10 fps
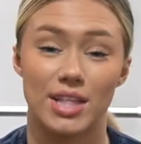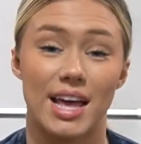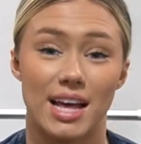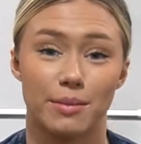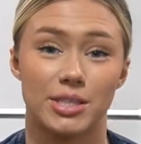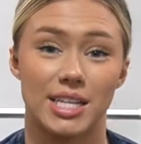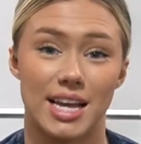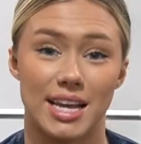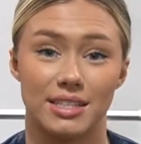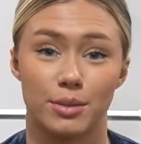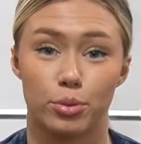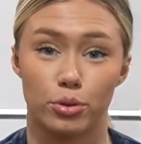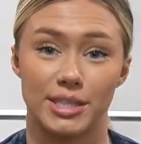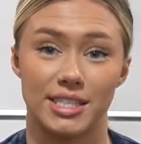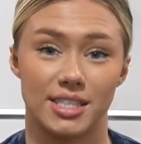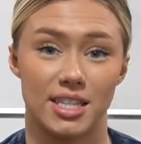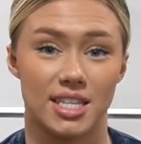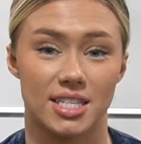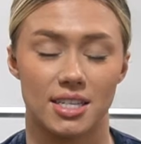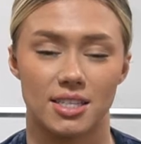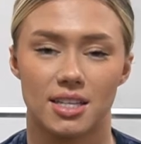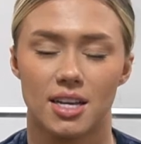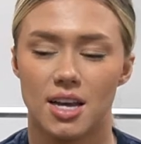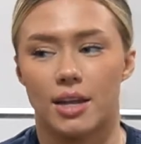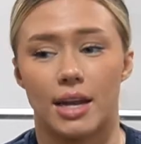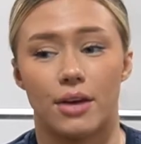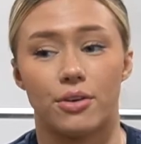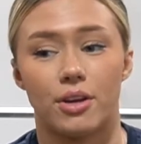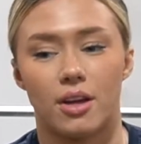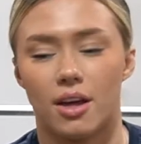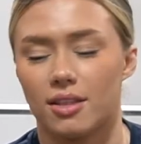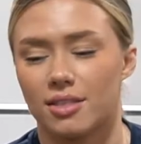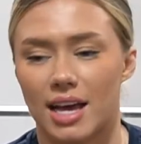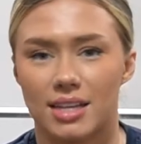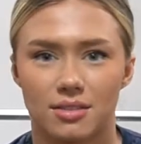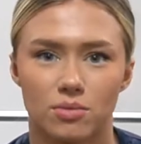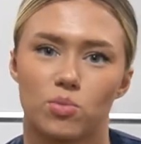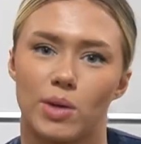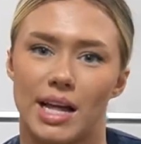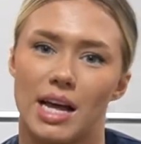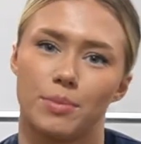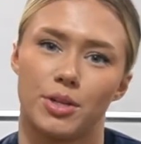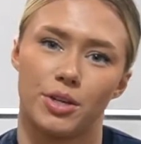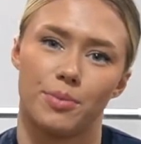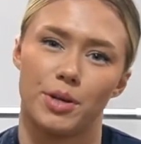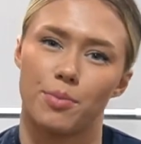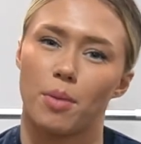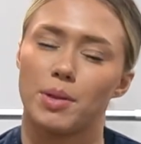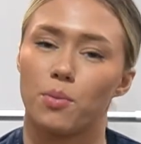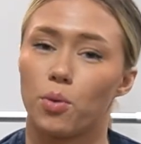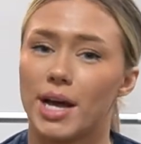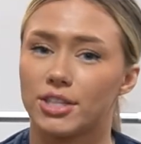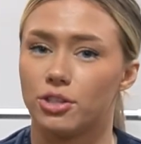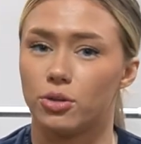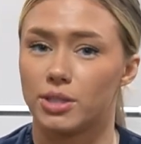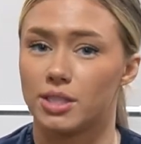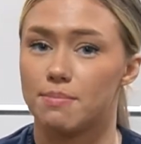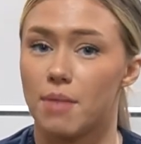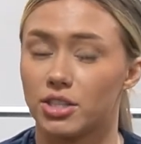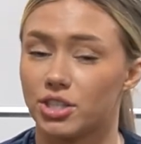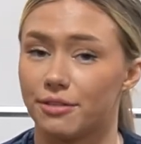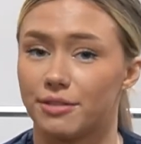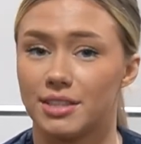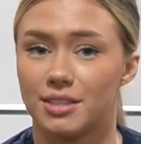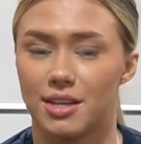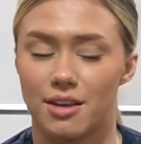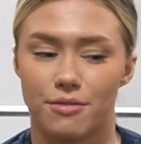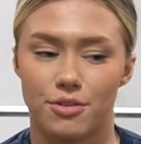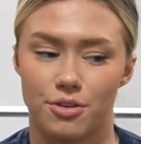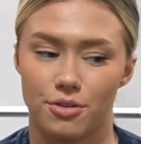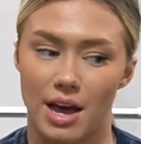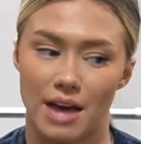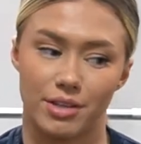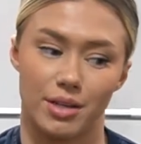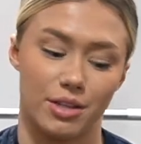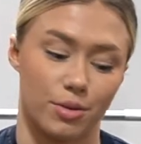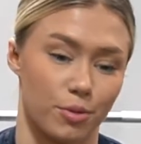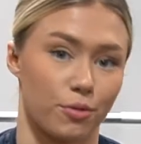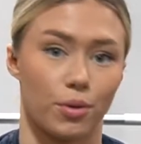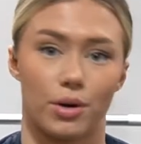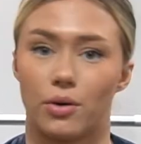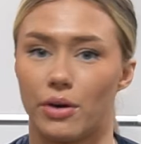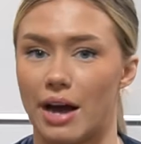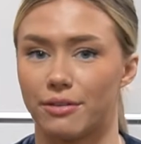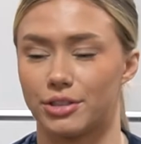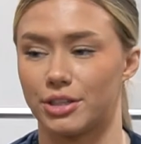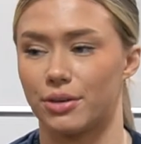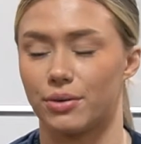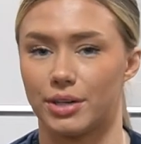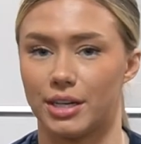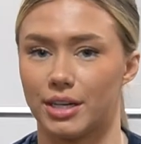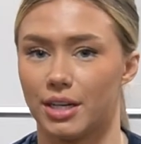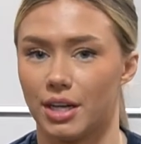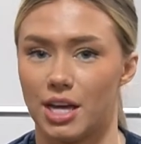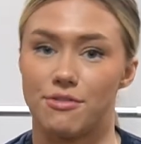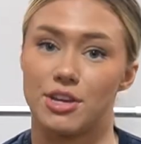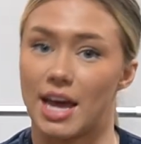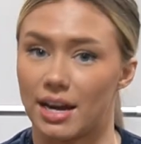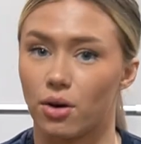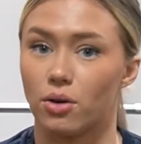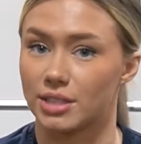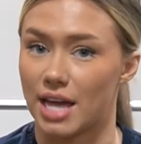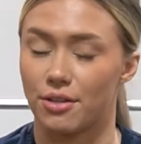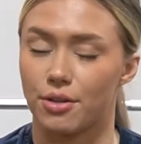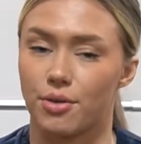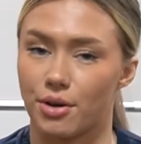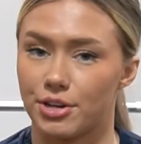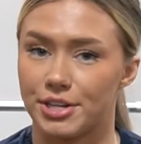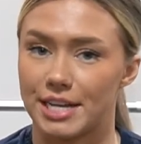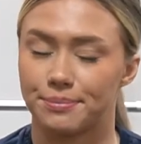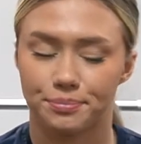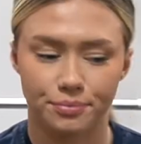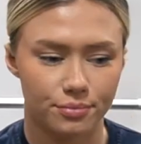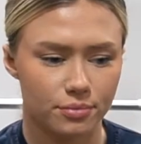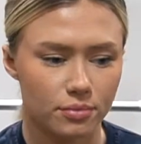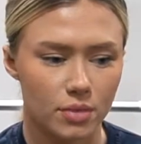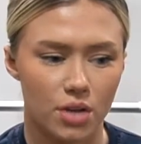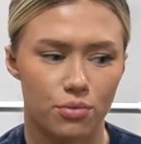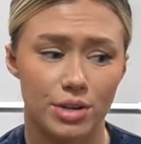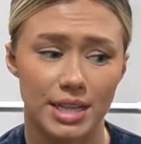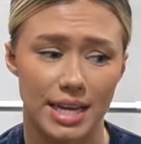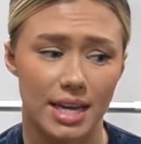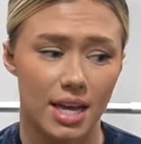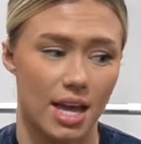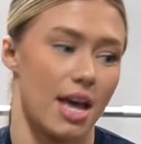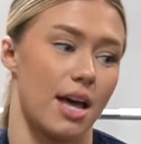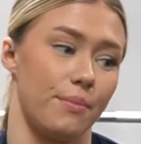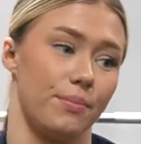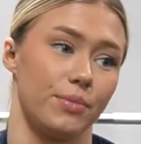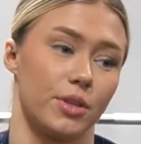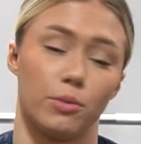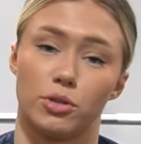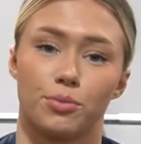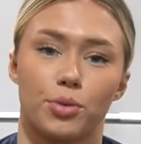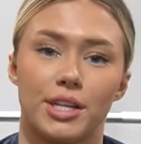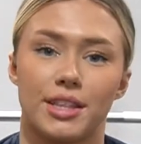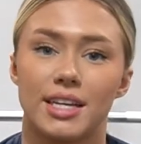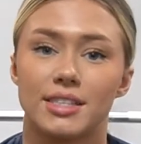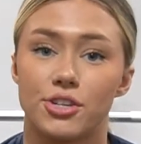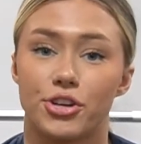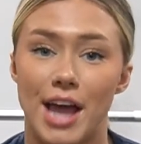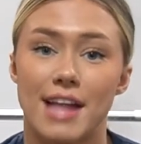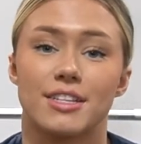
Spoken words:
so that helps to aid protein synthesis. Now that will help you, but you probably won't actually notice much difference if you have it either before or after, or if you get it all together throughout your day. really, the most important thing is that you're